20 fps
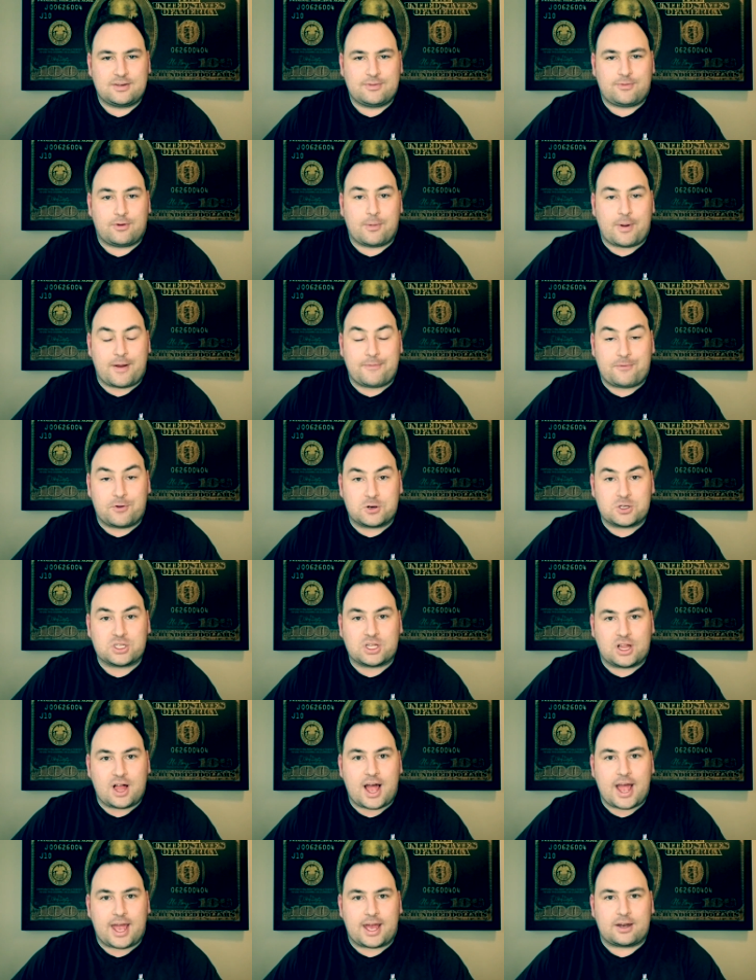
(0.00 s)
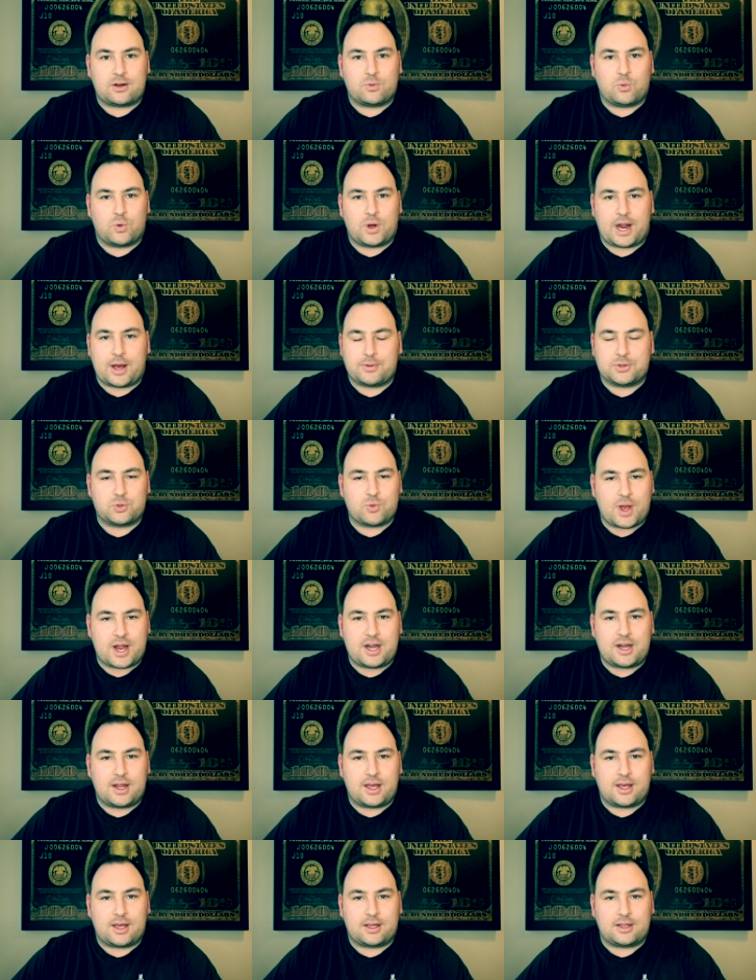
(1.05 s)
for my first client when I was
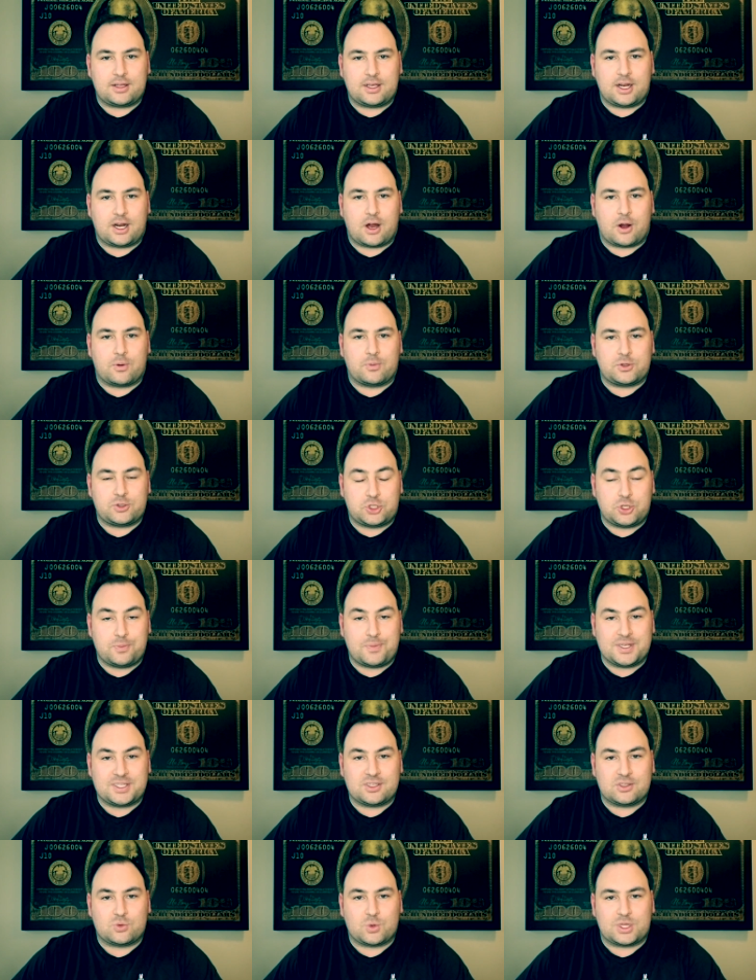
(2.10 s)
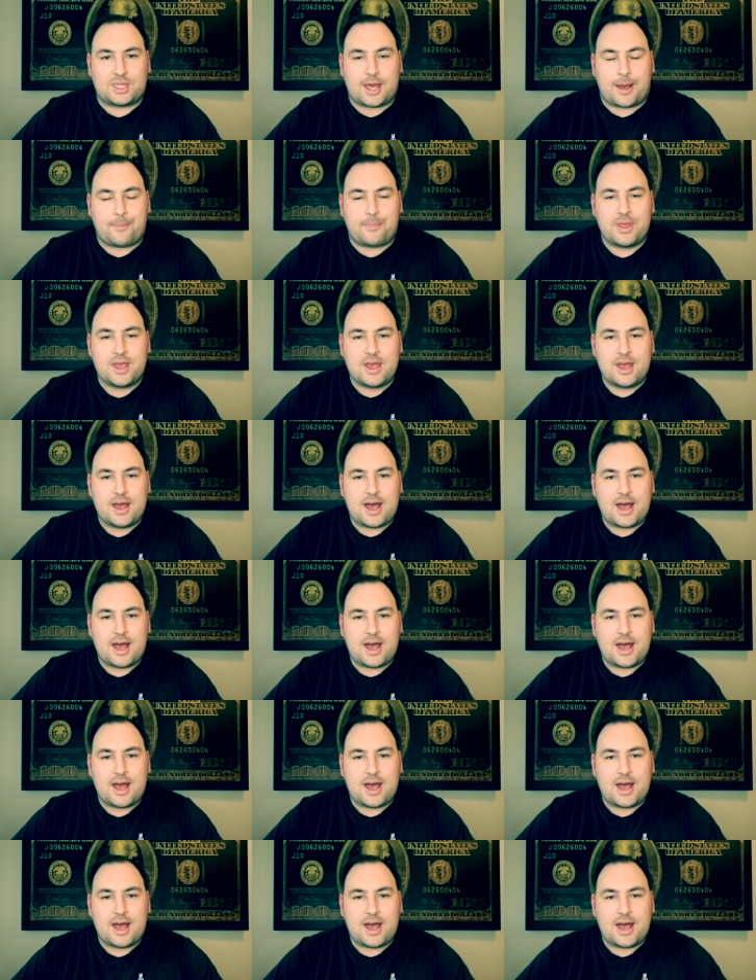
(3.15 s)
ready to, you know, do business with them.